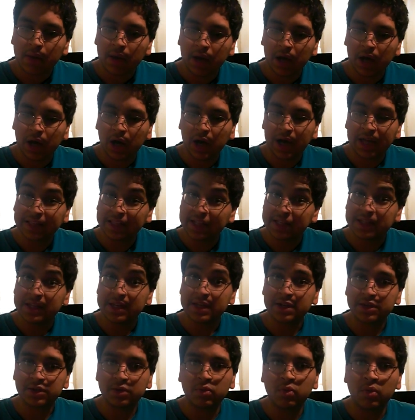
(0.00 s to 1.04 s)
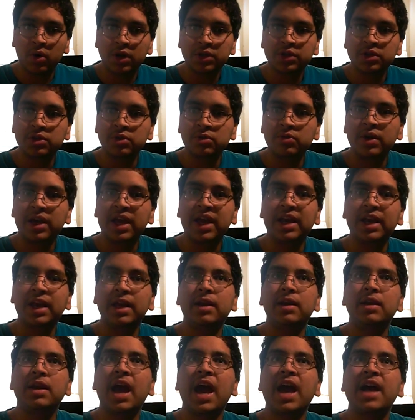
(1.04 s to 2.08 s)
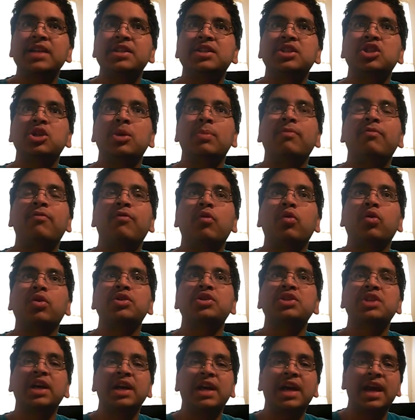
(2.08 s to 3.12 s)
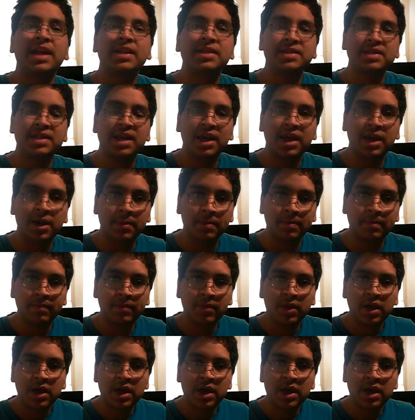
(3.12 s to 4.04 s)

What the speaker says: unless he doesn't want to, it has some force against him.